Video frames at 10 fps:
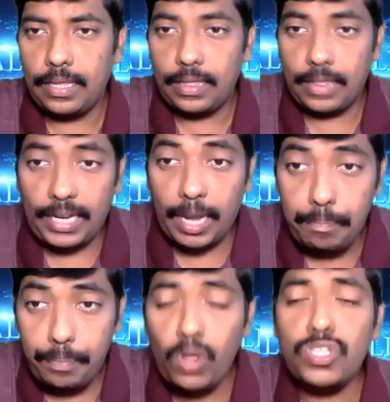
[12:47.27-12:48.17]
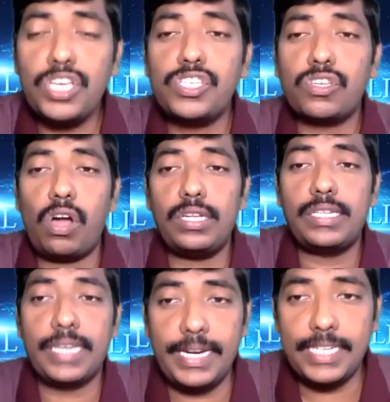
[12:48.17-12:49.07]
That approach is called
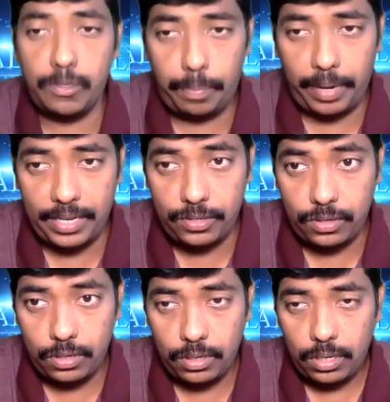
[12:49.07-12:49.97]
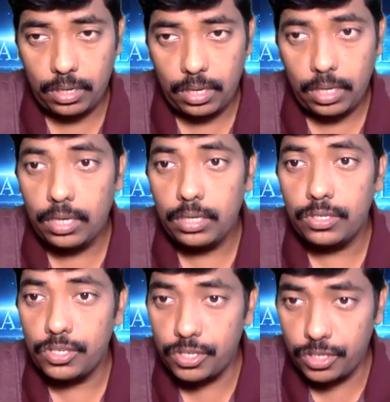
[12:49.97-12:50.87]
state space
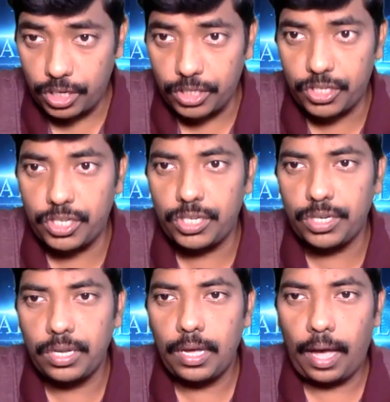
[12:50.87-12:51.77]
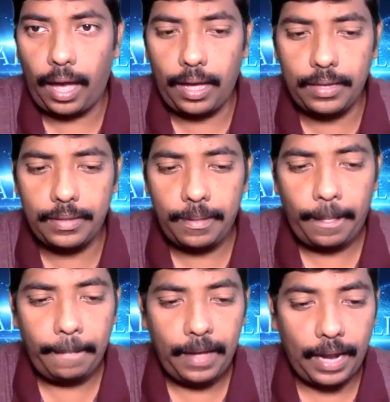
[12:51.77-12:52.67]
search
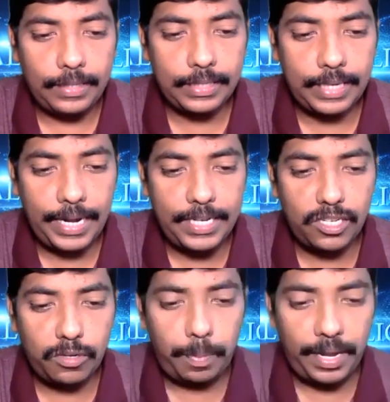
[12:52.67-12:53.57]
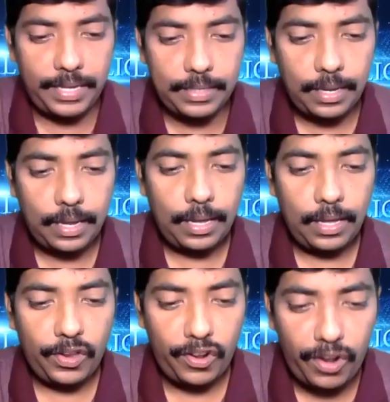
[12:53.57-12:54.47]
or state space
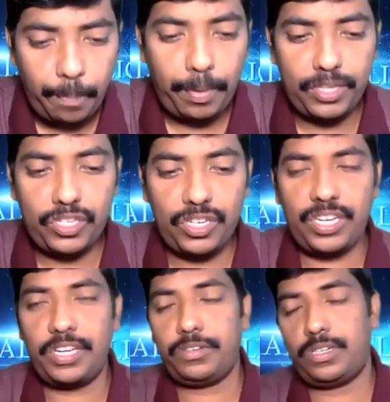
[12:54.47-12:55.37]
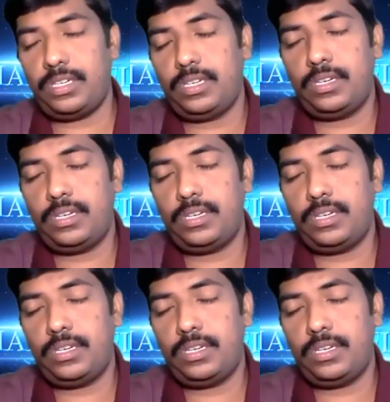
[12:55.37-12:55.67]
representation.